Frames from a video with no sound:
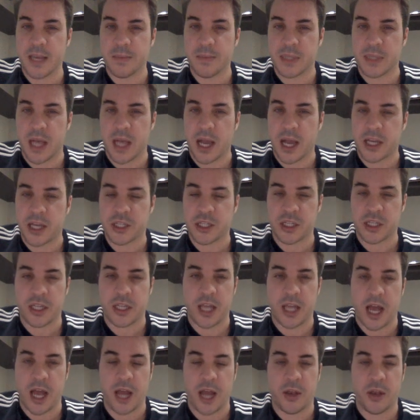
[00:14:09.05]
actually
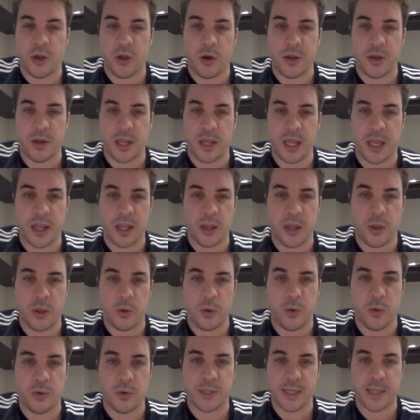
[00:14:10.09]
are not in
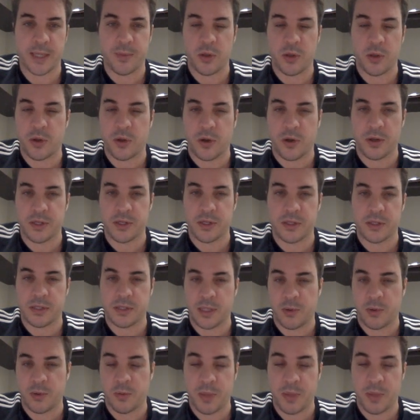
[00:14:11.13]
your
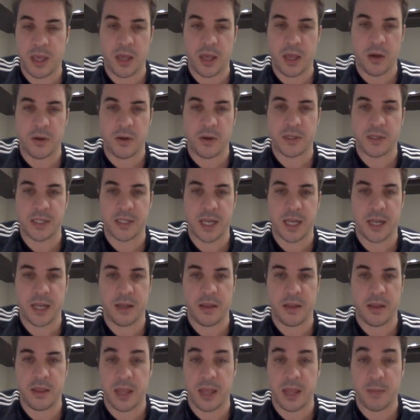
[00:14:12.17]
WP content
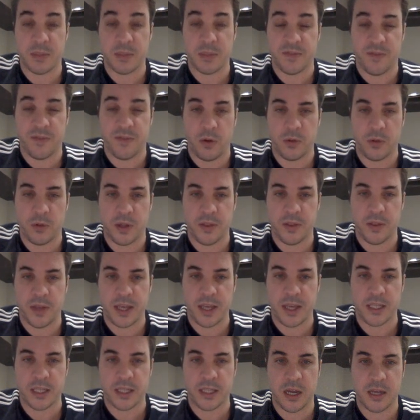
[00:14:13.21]
themes folder.
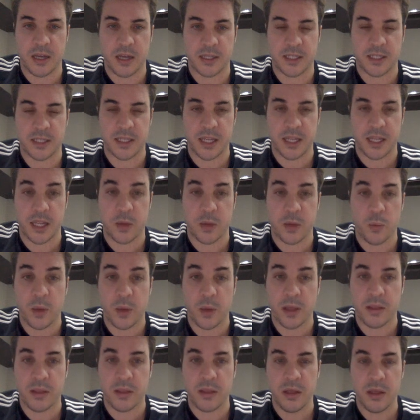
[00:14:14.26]
These are sitting
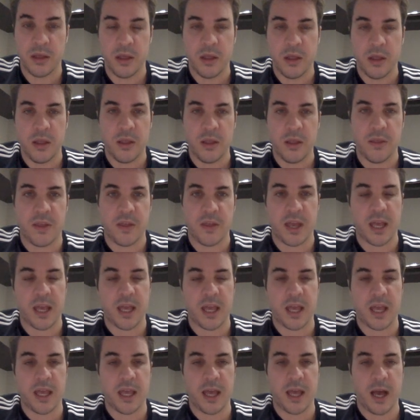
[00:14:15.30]
with
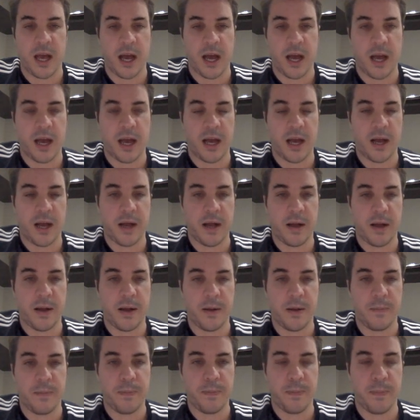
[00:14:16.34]
the
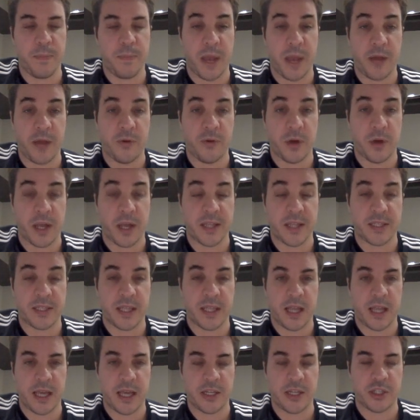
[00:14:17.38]
Bedrock
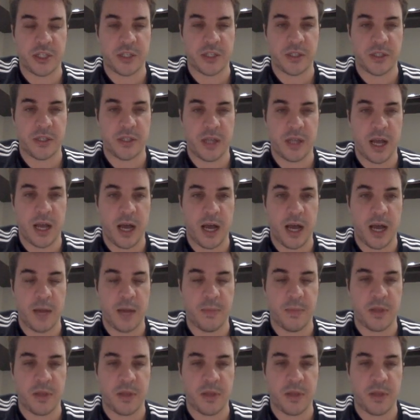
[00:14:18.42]
installation in the